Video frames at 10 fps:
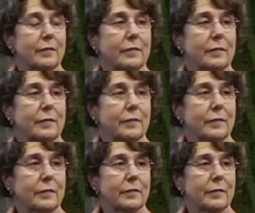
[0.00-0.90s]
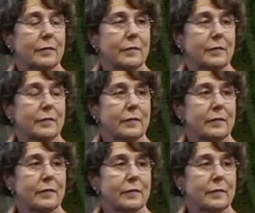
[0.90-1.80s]

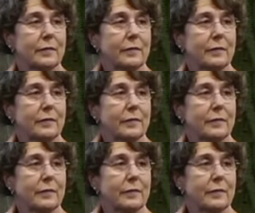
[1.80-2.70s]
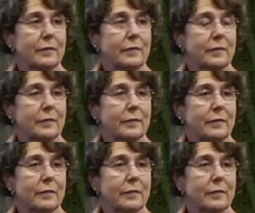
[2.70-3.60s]

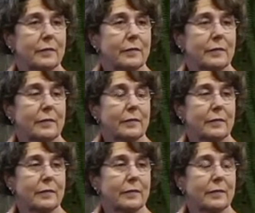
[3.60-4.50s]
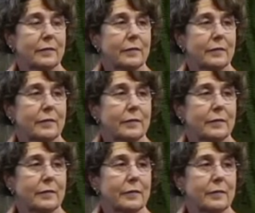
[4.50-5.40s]

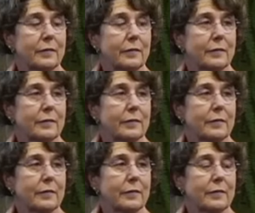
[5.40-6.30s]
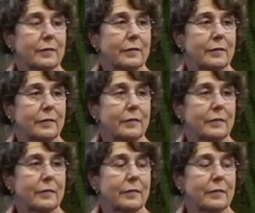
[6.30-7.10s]
(not speaking)